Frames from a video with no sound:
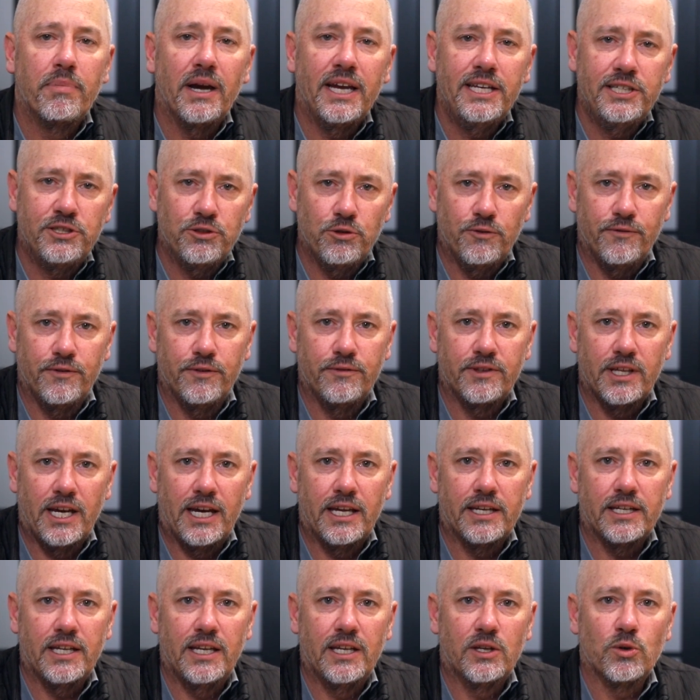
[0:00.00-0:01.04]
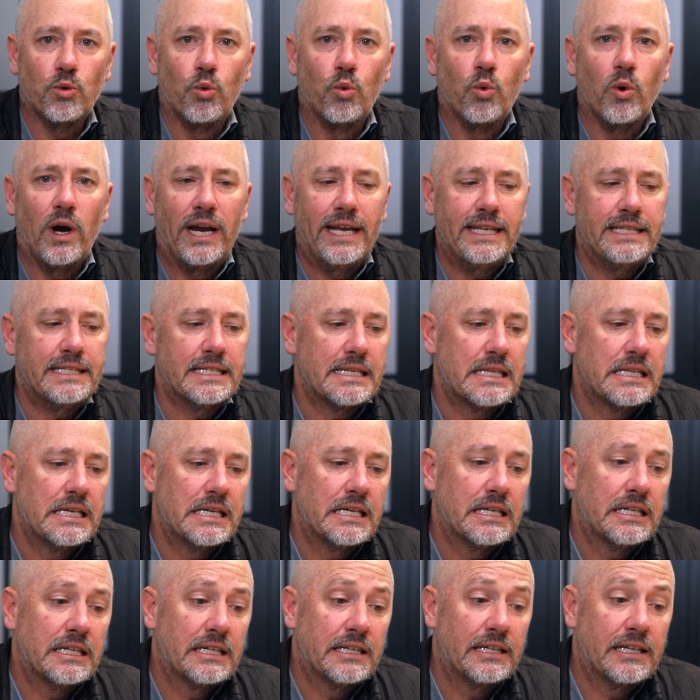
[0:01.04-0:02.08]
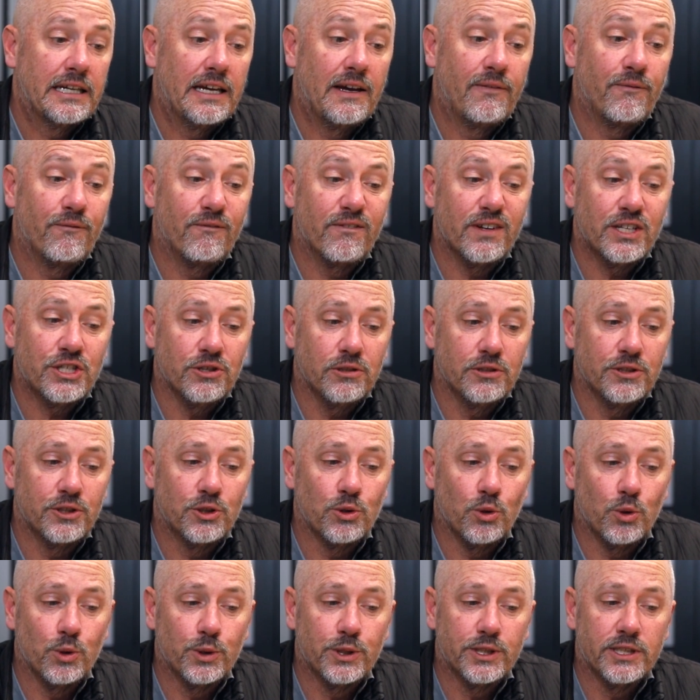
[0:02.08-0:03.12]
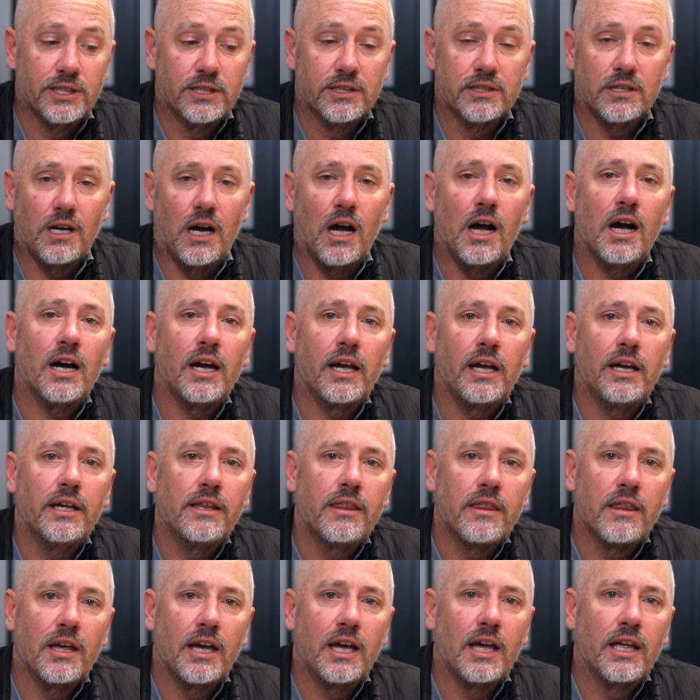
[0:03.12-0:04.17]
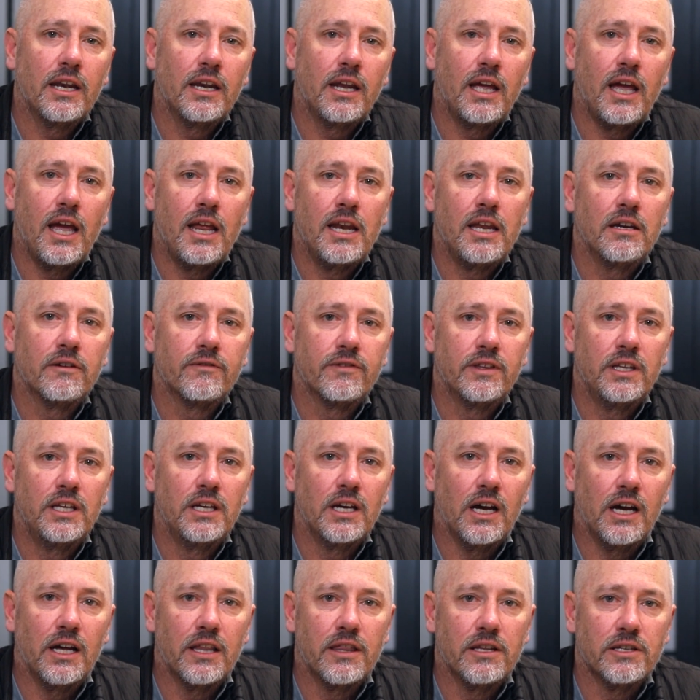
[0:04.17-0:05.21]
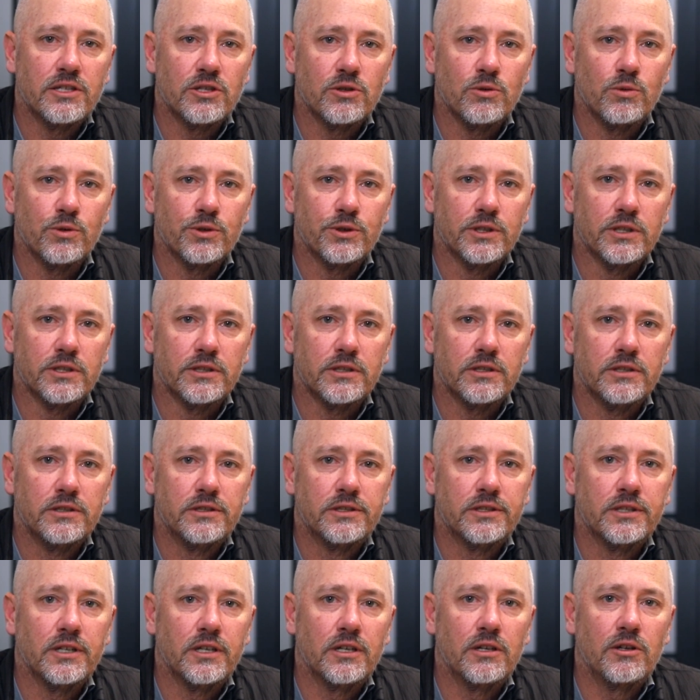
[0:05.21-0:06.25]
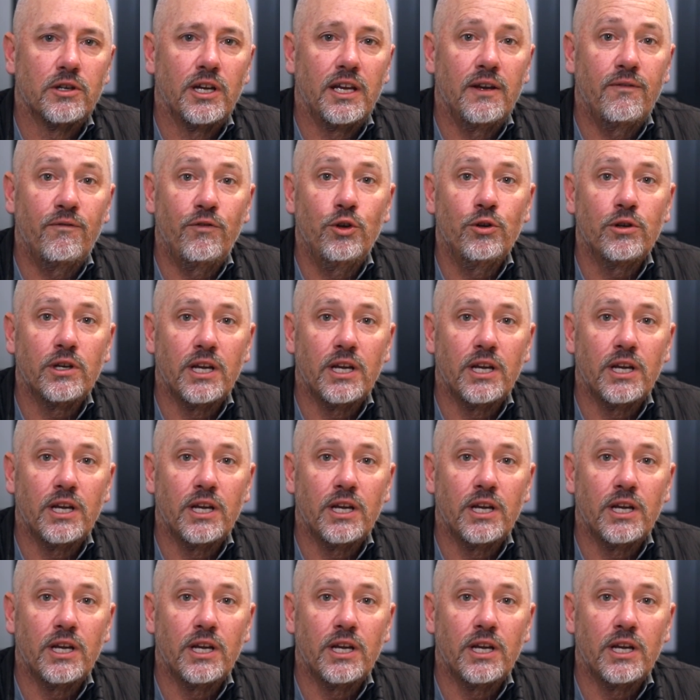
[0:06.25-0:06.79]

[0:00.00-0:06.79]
based off of that, it weights the official sources higher than any of the other sources. So if you're